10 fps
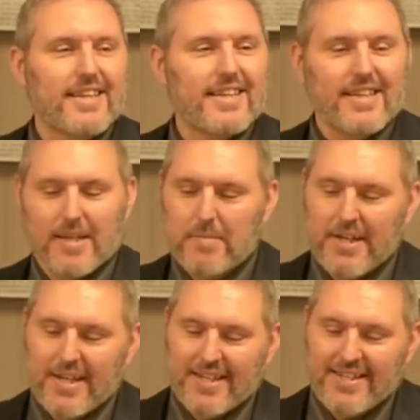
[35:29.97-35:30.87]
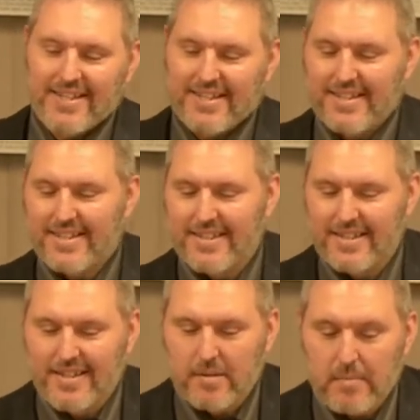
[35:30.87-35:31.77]
Amen
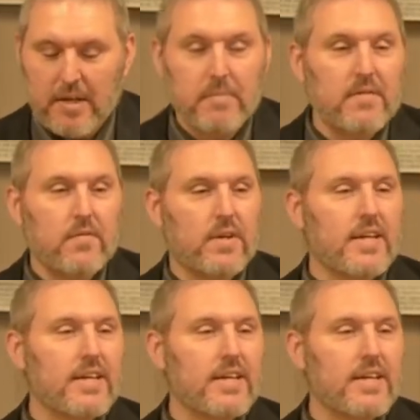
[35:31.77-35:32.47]
made me free.